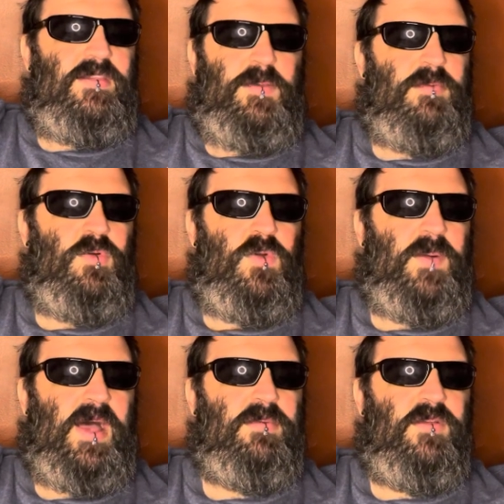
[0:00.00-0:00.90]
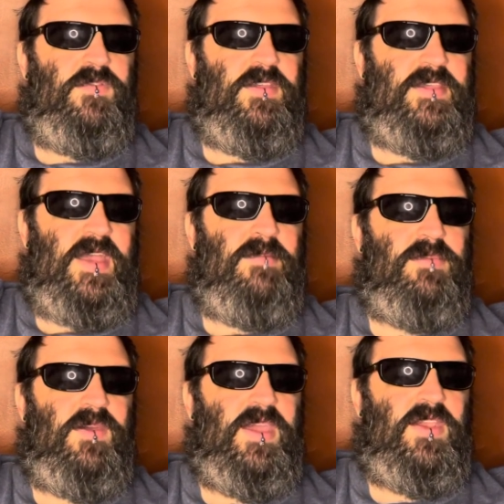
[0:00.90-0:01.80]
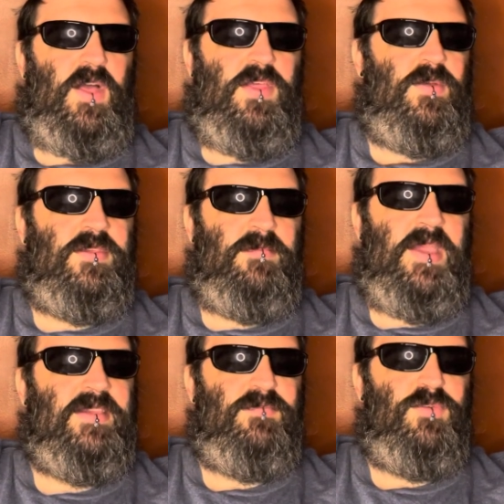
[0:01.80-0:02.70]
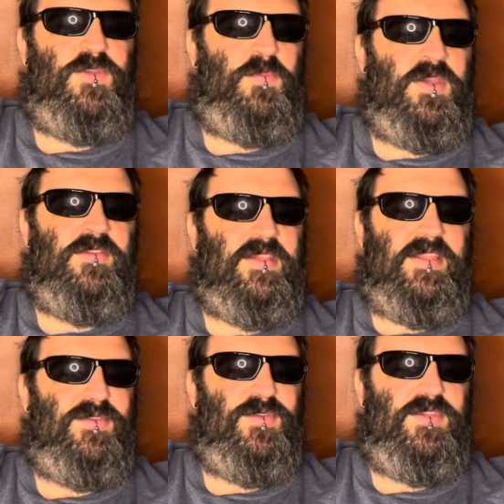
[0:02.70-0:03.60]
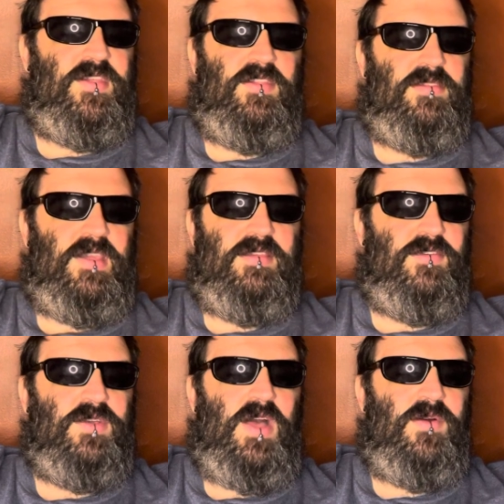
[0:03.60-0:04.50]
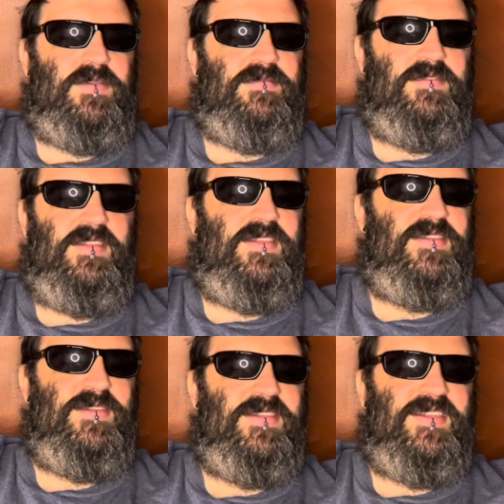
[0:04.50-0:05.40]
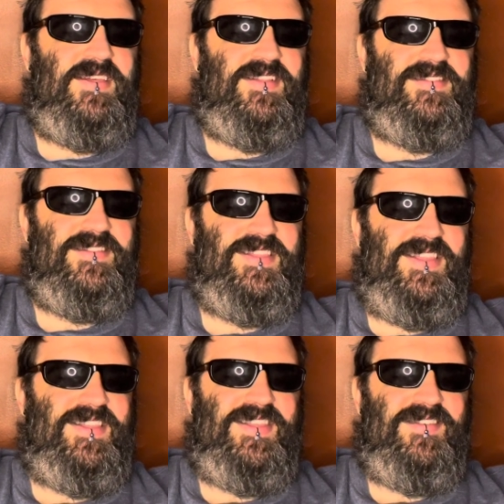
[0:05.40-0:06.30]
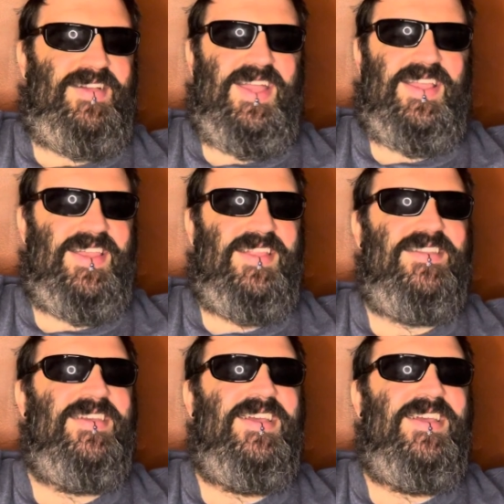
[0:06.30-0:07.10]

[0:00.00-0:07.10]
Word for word: people who were popular for the time period. Although it's amazing, Bruce Springsteen is just still he's still going. He's just still still kicking it.